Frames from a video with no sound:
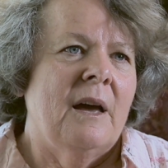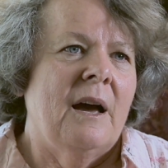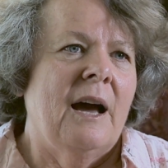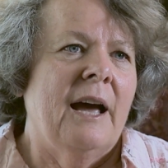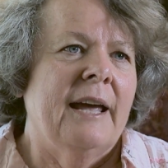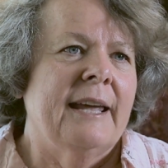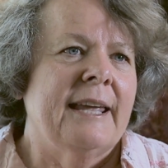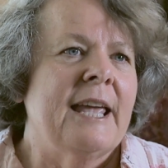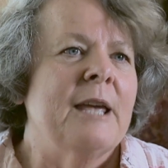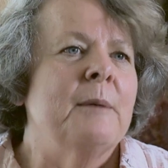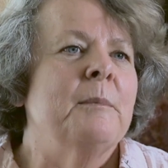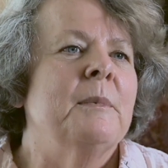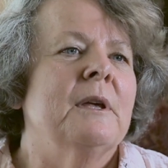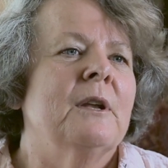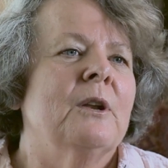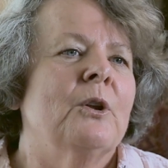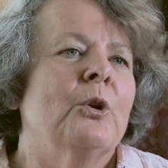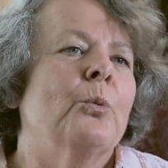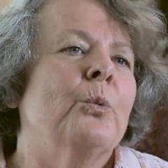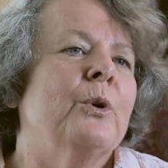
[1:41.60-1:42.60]
I came
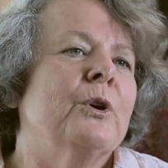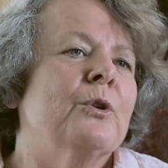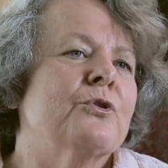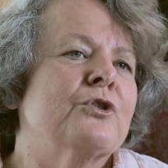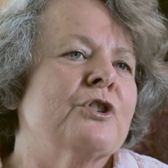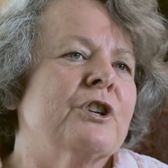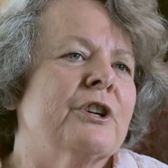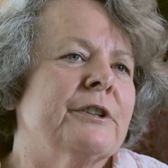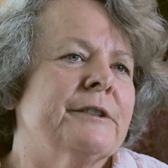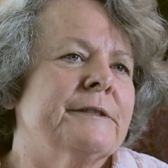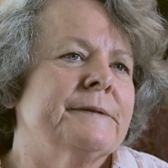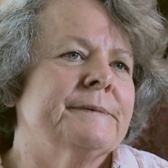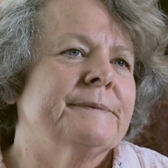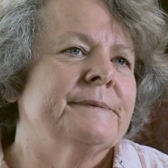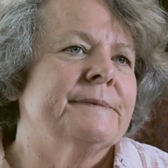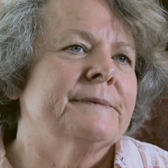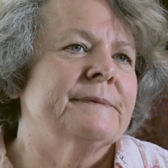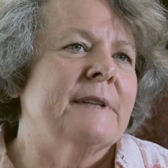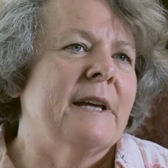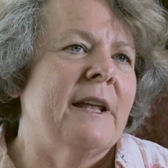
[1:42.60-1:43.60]
in in a wheelchair
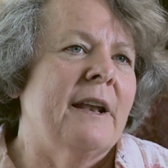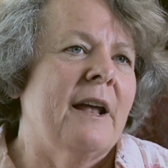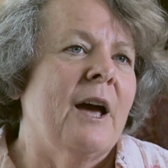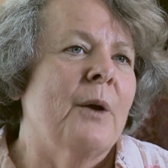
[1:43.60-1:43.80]
and